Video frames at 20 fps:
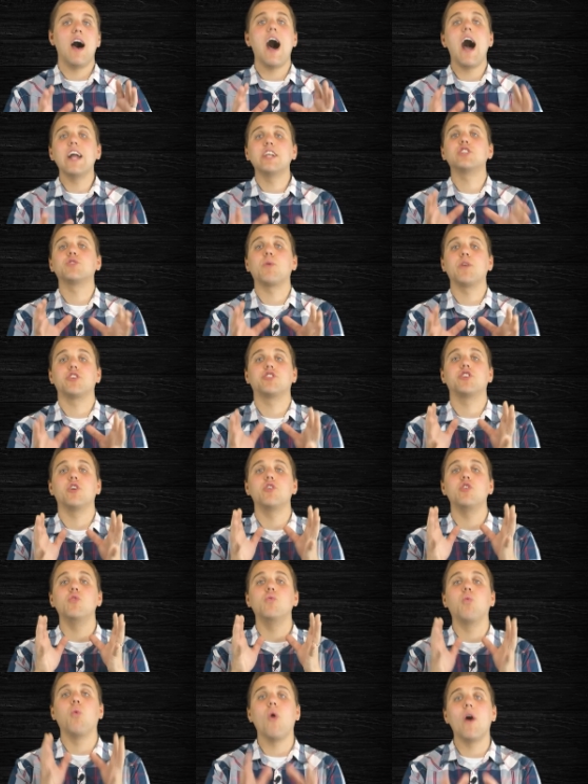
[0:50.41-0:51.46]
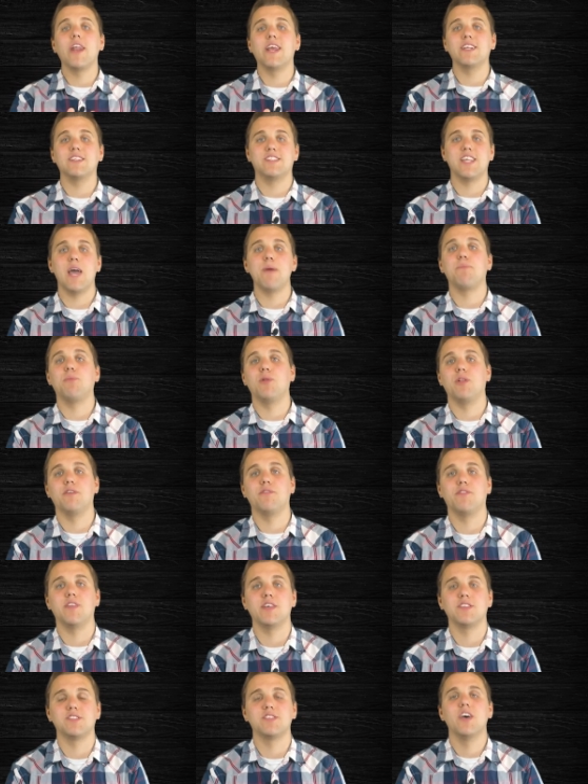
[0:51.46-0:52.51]
I just want to show you one example
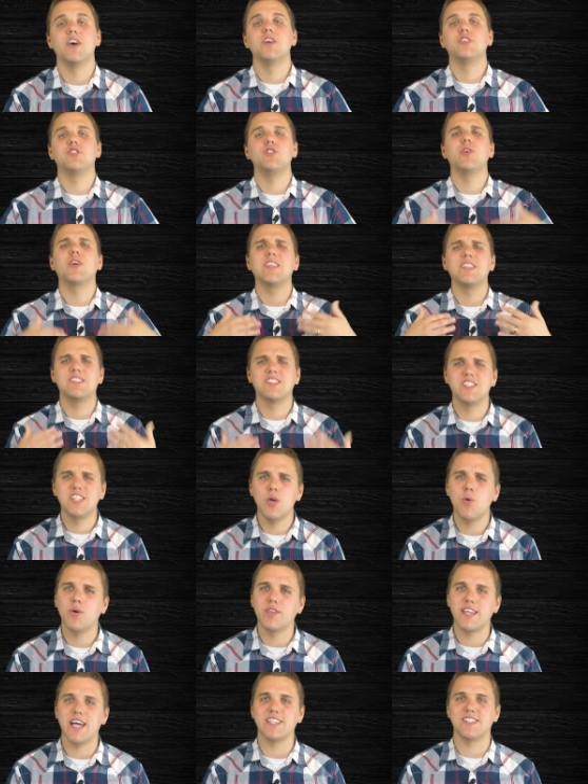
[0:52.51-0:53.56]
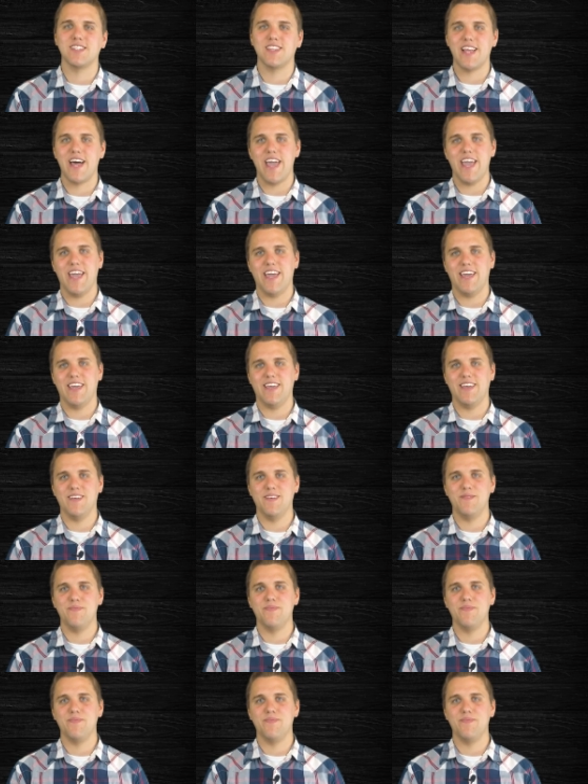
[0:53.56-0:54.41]
of this so you can see what that's like.